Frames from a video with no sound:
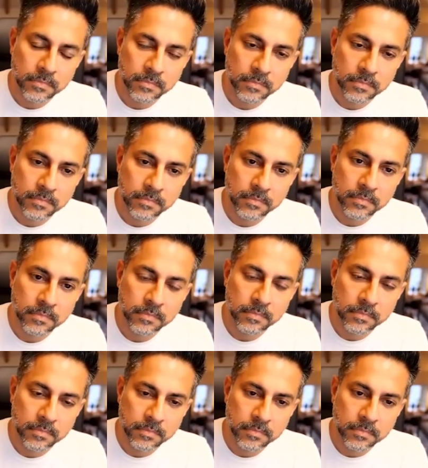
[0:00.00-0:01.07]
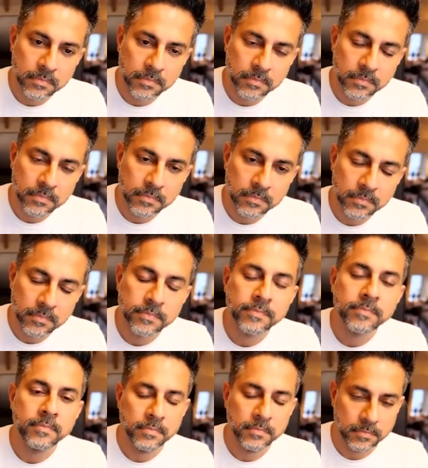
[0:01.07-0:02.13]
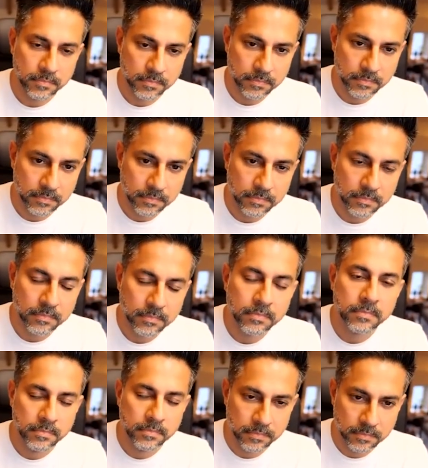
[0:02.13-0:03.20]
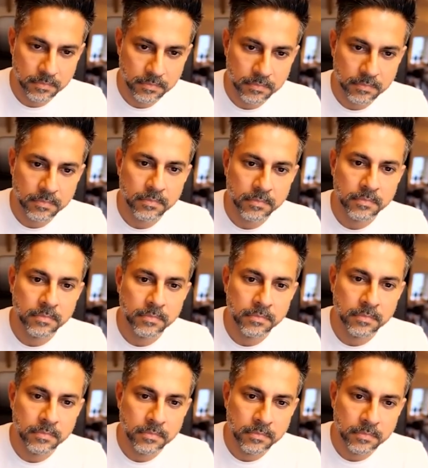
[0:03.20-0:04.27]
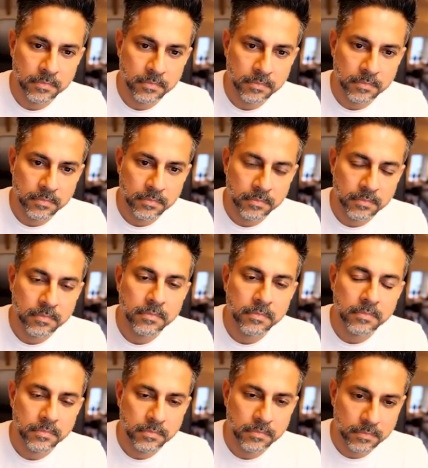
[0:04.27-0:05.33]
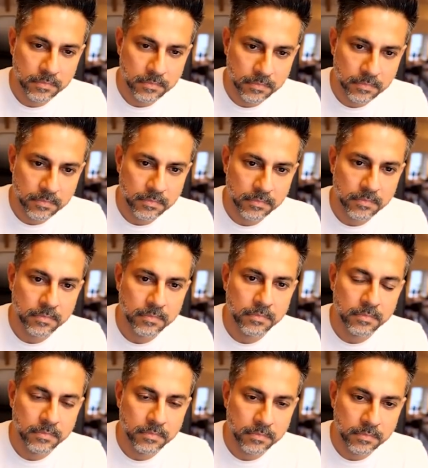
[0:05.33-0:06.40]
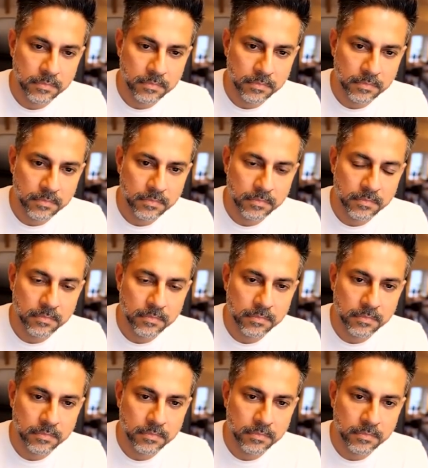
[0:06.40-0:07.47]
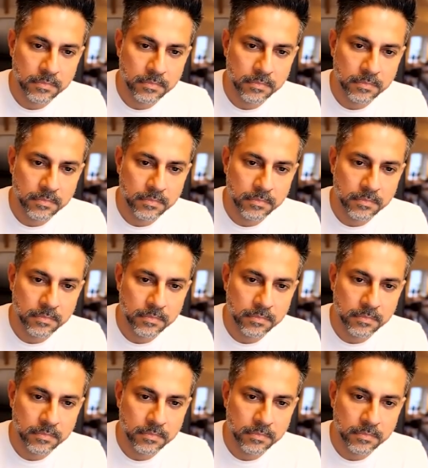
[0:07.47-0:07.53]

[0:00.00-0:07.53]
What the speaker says: No words are spoken by the person on screen.